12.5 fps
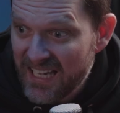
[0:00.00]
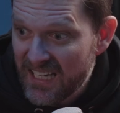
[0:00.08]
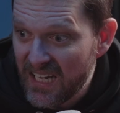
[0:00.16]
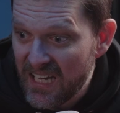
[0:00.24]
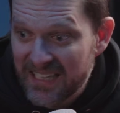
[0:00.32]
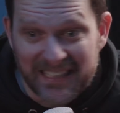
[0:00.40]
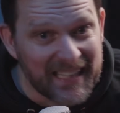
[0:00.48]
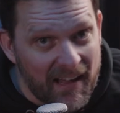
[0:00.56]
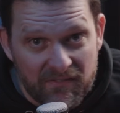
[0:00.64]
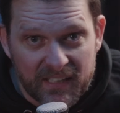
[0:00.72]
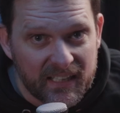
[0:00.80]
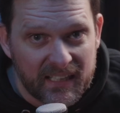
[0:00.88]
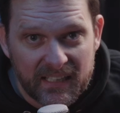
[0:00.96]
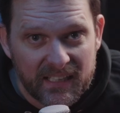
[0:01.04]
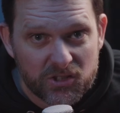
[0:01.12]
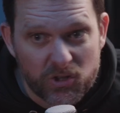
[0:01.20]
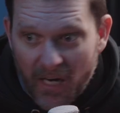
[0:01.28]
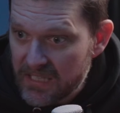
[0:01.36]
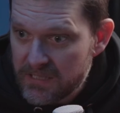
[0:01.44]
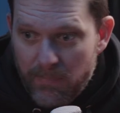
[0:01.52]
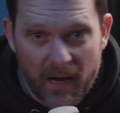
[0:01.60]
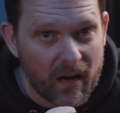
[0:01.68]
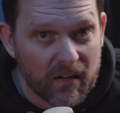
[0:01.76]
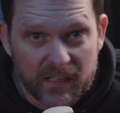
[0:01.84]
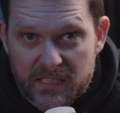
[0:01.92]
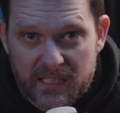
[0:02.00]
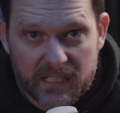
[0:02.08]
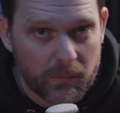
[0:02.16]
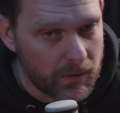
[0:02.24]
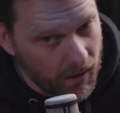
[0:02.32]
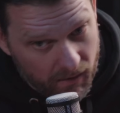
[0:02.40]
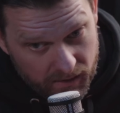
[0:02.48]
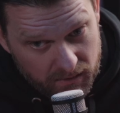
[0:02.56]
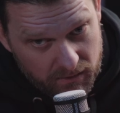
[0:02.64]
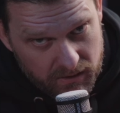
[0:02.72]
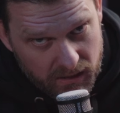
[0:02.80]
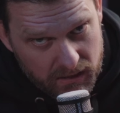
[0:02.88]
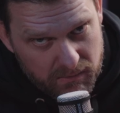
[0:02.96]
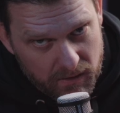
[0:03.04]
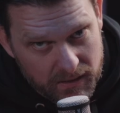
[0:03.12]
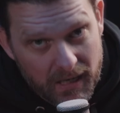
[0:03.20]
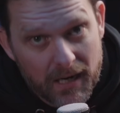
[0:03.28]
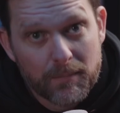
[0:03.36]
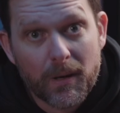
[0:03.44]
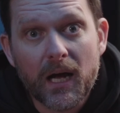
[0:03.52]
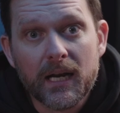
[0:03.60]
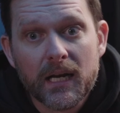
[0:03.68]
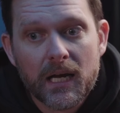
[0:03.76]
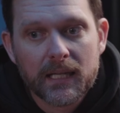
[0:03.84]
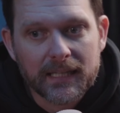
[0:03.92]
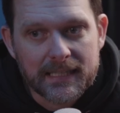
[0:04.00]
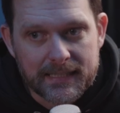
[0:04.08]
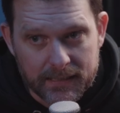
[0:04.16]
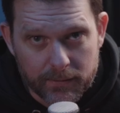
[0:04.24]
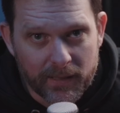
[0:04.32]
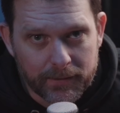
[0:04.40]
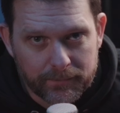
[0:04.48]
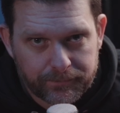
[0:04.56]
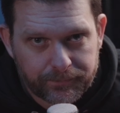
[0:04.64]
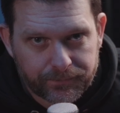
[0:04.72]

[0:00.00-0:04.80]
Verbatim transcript: levity, transparency. We already do transparency, but listen to me.